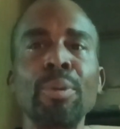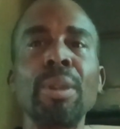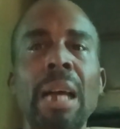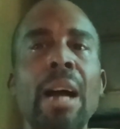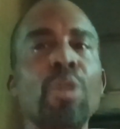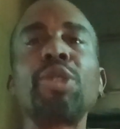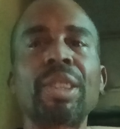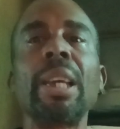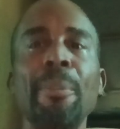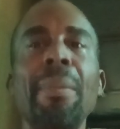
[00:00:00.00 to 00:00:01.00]
I could
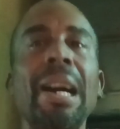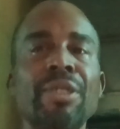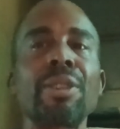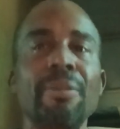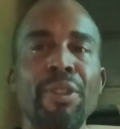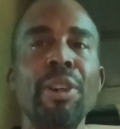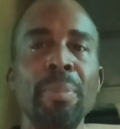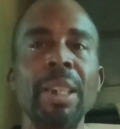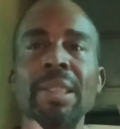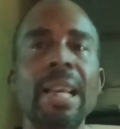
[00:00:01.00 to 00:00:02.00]
say master of none,
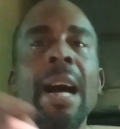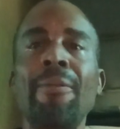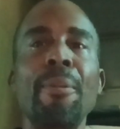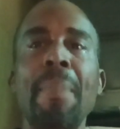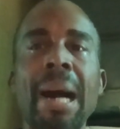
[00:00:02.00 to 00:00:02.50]
because I haven't